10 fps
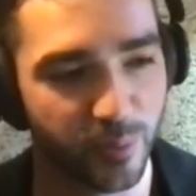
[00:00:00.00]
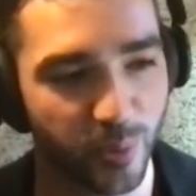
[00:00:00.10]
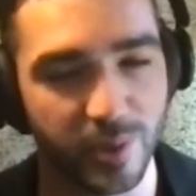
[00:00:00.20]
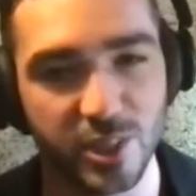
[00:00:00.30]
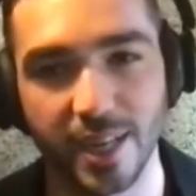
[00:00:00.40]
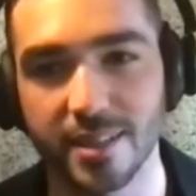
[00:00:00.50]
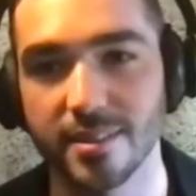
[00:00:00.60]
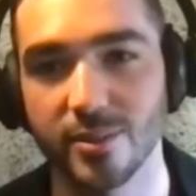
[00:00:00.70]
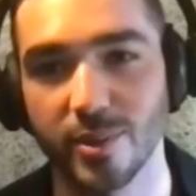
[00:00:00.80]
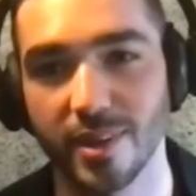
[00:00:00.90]
projects
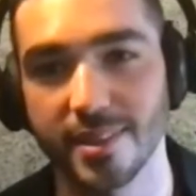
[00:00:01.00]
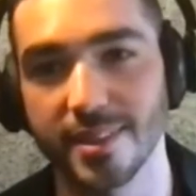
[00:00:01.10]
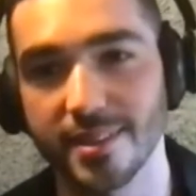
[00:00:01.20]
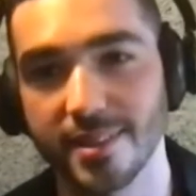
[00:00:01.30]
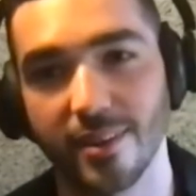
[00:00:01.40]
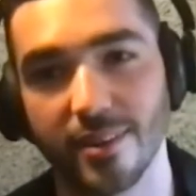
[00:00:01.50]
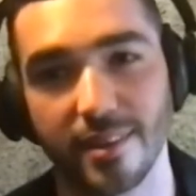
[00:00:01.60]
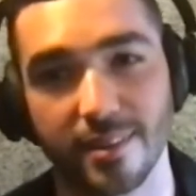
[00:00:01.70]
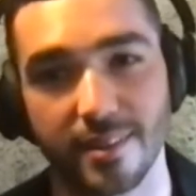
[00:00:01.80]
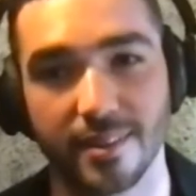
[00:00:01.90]
and organisations out
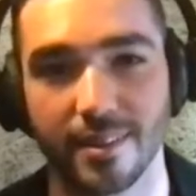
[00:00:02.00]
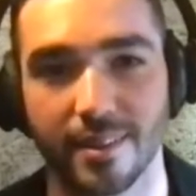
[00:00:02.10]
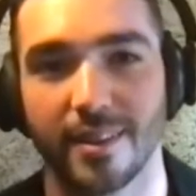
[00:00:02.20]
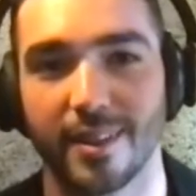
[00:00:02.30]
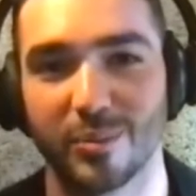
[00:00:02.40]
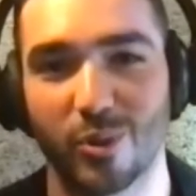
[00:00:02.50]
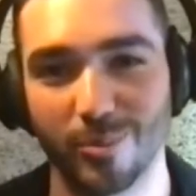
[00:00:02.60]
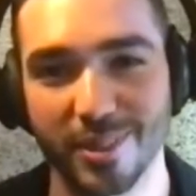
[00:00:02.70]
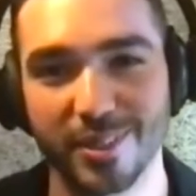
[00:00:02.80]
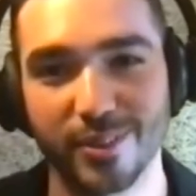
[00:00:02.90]
there that
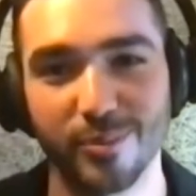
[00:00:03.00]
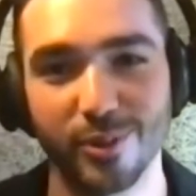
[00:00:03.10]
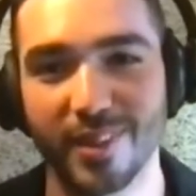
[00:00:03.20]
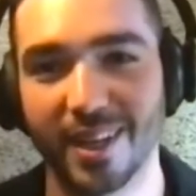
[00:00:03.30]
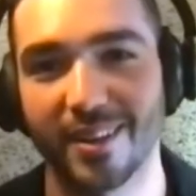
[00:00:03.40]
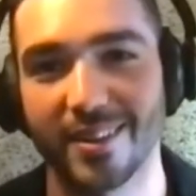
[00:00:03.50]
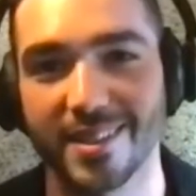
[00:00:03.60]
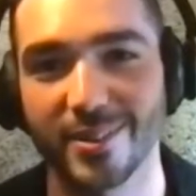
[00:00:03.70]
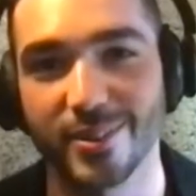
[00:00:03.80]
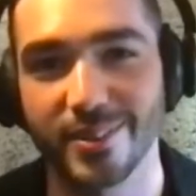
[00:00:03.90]
promise to remove that
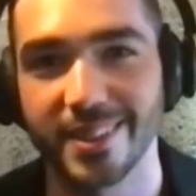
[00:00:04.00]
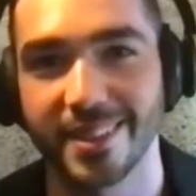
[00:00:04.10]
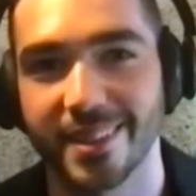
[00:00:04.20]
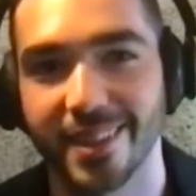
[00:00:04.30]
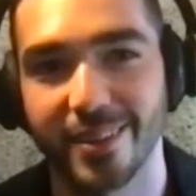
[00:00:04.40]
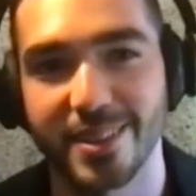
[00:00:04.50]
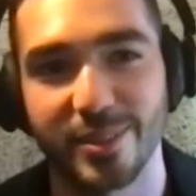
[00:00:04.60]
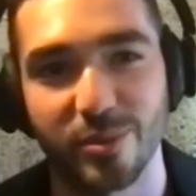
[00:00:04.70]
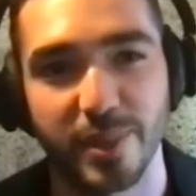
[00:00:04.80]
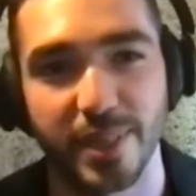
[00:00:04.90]
last
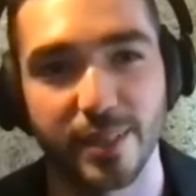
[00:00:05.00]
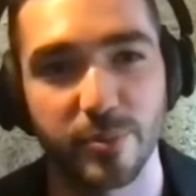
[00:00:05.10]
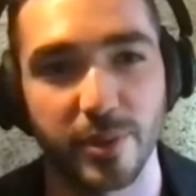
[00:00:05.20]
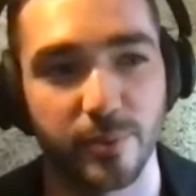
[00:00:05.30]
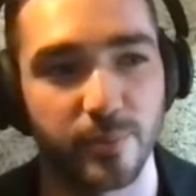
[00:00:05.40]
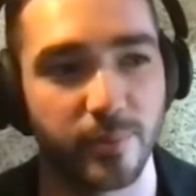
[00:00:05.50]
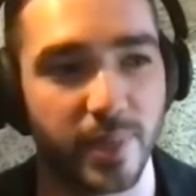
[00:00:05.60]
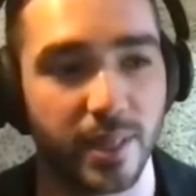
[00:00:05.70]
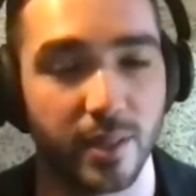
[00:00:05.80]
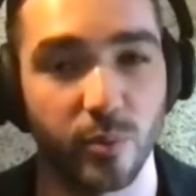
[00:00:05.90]
little bit. But
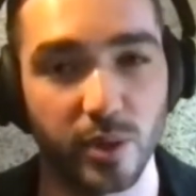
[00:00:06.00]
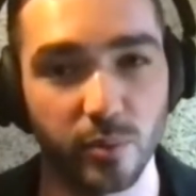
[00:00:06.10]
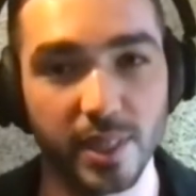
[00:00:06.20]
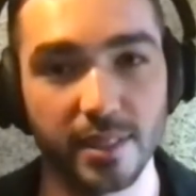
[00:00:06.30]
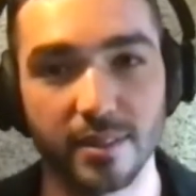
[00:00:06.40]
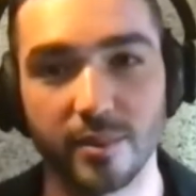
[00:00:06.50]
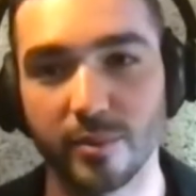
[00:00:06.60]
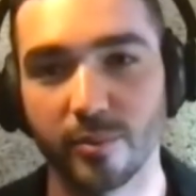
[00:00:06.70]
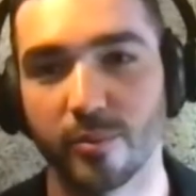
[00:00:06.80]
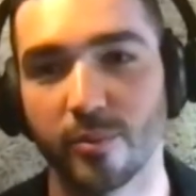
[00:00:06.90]
we
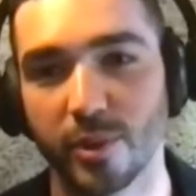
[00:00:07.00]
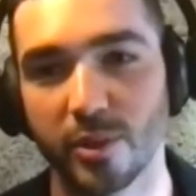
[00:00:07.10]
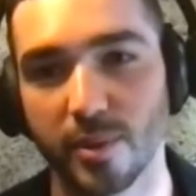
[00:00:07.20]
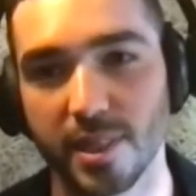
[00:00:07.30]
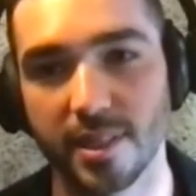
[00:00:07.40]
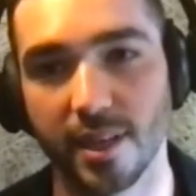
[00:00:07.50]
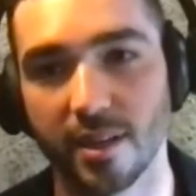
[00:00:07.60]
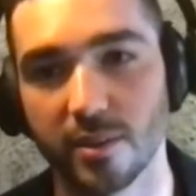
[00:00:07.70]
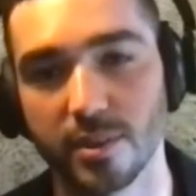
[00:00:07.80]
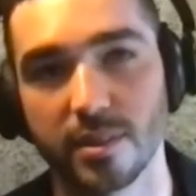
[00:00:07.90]
always say, and
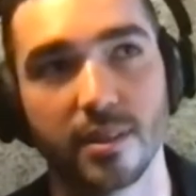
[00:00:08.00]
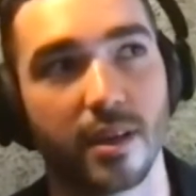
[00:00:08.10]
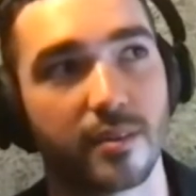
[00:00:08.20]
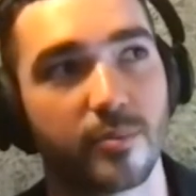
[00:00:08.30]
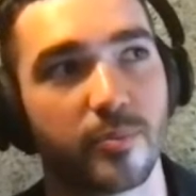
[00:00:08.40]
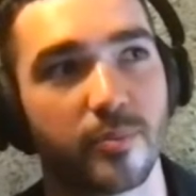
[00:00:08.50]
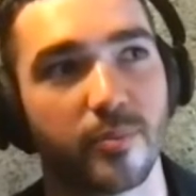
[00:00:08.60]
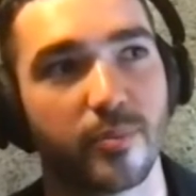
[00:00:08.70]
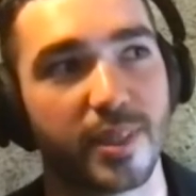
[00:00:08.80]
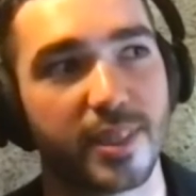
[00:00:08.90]
I
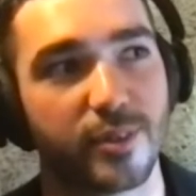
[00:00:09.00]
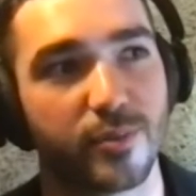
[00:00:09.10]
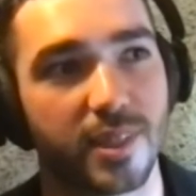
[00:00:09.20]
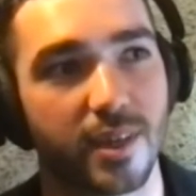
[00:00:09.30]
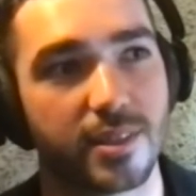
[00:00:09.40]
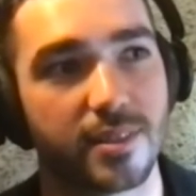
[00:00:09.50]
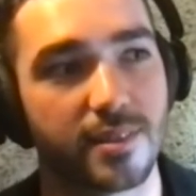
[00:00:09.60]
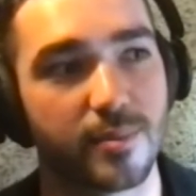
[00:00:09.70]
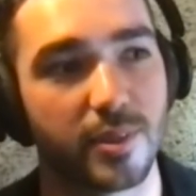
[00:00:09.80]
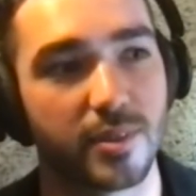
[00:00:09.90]
believe that reduction is
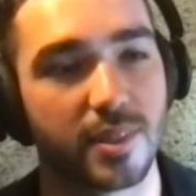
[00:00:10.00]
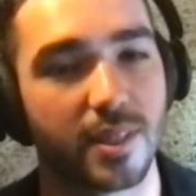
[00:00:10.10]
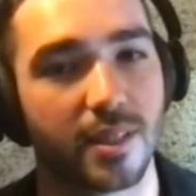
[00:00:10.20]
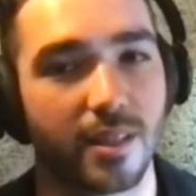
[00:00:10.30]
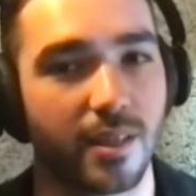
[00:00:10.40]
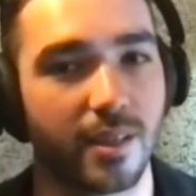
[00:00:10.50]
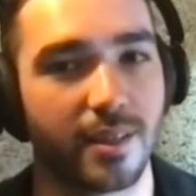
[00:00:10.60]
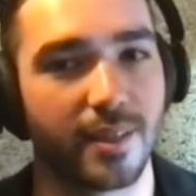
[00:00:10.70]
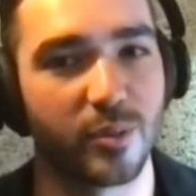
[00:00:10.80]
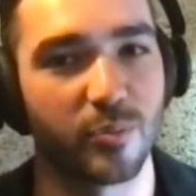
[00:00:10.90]
the most
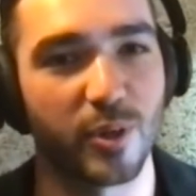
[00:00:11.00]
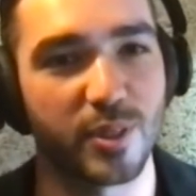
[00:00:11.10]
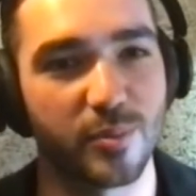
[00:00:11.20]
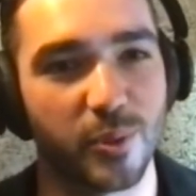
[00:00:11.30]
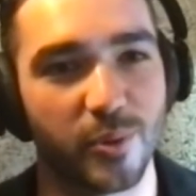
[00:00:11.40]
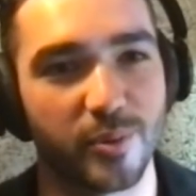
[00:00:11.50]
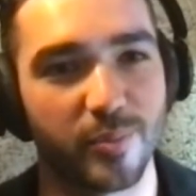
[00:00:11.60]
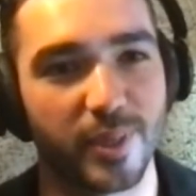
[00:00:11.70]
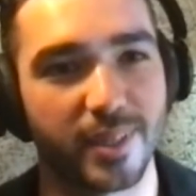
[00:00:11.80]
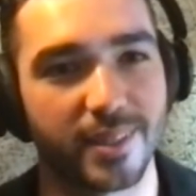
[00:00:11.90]

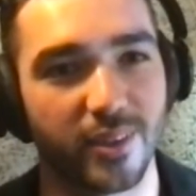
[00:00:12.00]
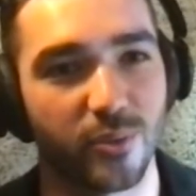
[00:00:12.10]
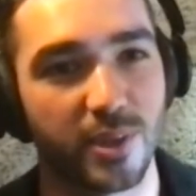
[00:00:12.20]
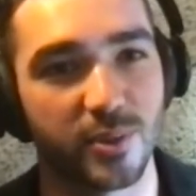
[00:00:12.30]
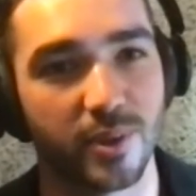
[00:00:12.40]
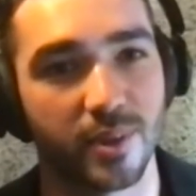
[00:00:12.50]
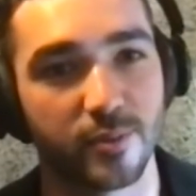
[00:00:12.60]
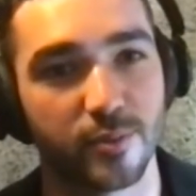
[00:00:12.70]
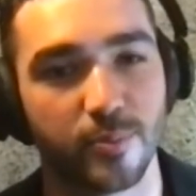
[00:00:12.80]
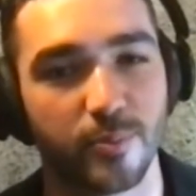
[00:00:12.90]
important bit. Otherwise, you're kind
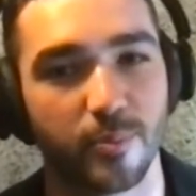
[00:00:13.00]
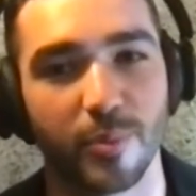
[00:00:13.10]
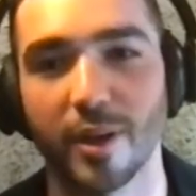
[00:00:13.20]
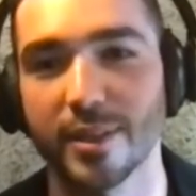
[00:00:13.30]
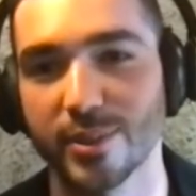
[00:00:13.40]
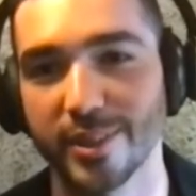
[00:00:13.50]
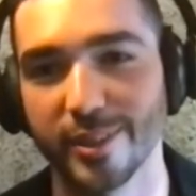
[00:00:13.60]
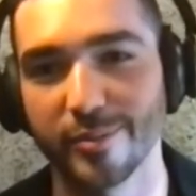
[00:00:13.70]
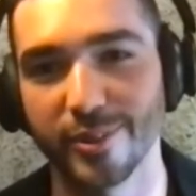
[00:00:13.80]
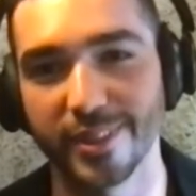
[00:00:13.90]
of plastering
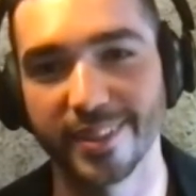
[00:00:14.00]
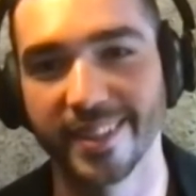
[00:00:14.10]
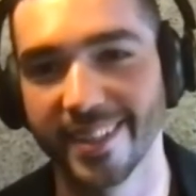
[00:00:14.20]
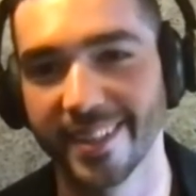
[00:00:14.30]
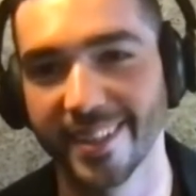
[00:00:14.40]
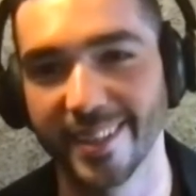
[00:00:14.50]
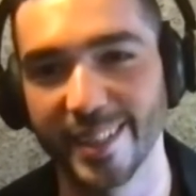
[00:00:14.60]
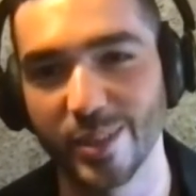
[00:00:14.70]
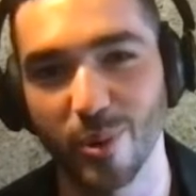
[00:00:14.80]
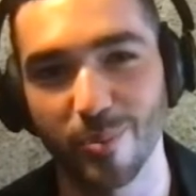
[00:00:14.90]
over a
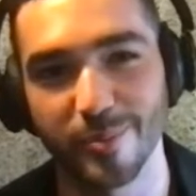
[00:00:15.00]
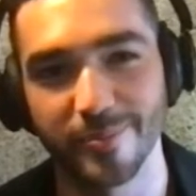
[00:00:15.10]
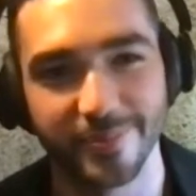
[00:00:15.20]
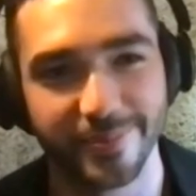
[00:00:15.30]
problem.